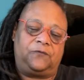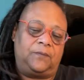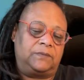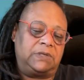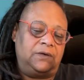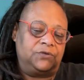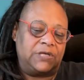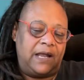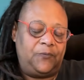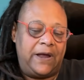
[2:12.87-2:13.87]
from,
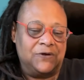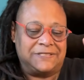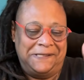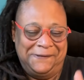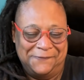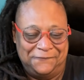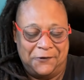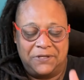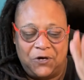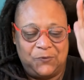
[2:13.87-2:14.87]
John Brown's
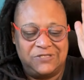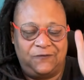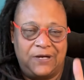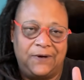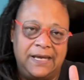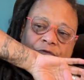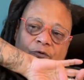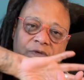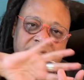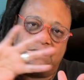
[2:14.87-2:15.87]
Harper's Ferry
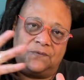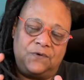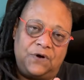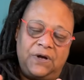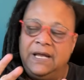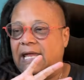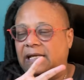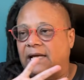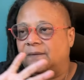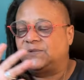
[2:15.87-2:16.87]
through the Civil War
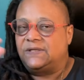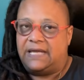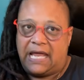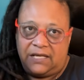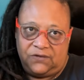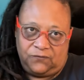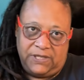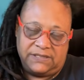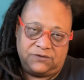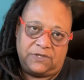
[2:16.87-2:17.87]
and up to the end of
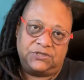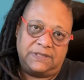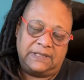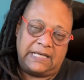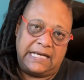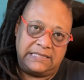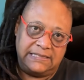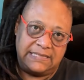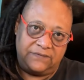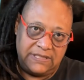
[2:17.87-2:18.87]
Reconstruction,
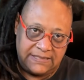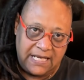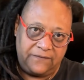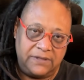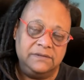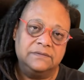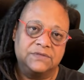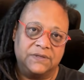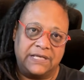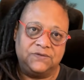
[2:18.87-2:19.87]
1877,
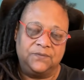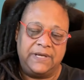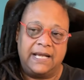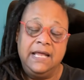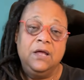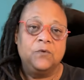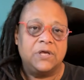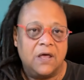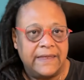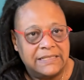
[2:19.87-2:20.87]
which I'll get to in a minute. We
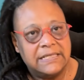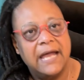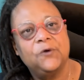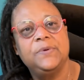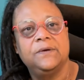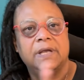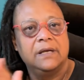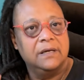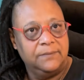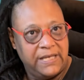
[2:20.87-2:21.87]
call that entire period
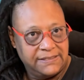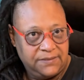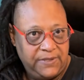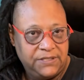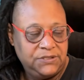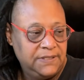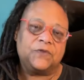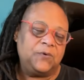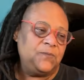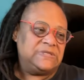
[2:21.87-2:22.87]
emancipation. For
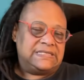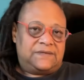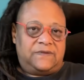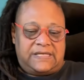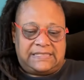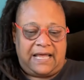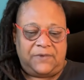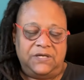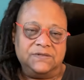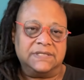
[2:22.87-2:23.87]
the purposes of this, I'm
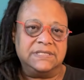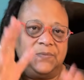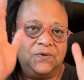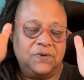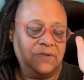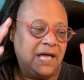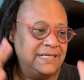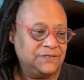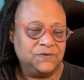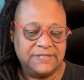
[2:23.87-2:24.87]
going to use the typical high
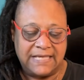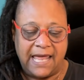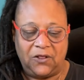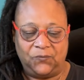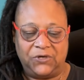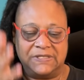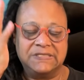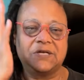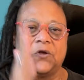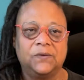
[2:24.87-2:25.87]
school style, and we're going to
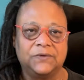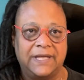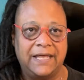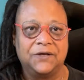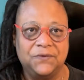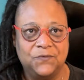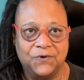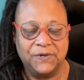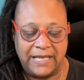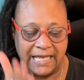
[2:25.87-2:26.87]
start at the end of the
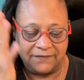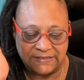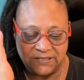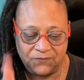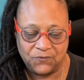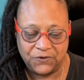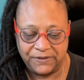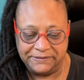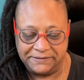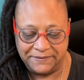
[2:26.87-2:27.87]
war, end of Civil War,
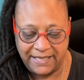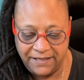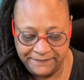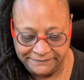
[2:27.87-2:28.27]
okay?